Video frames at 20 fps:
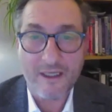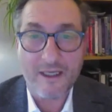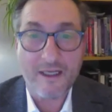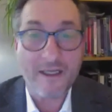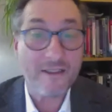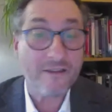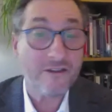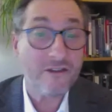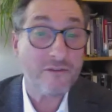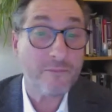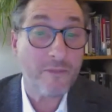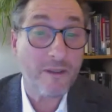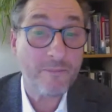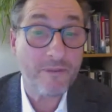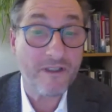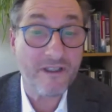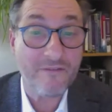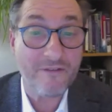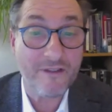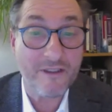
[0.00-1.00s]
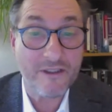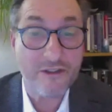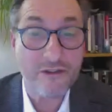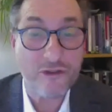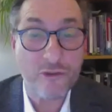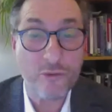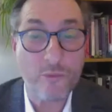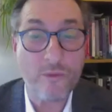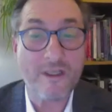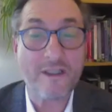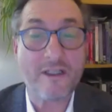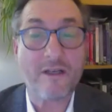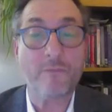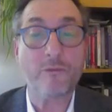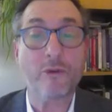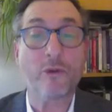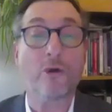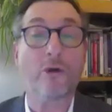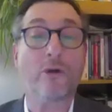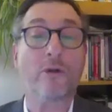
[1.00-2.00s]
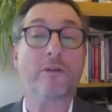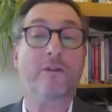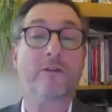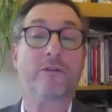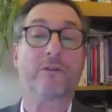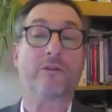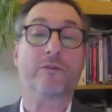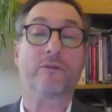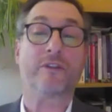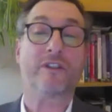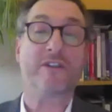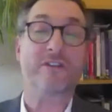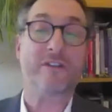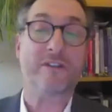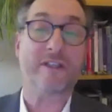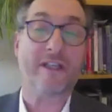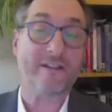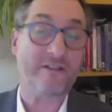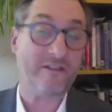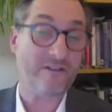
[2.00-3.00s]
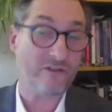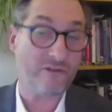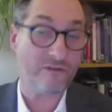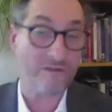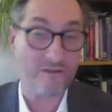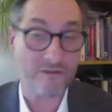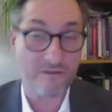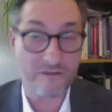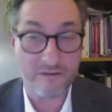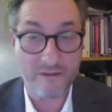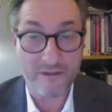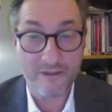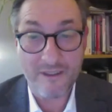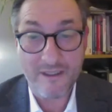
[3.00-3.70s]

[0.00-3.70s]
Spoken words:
It is my privilege to welcome you all to this latest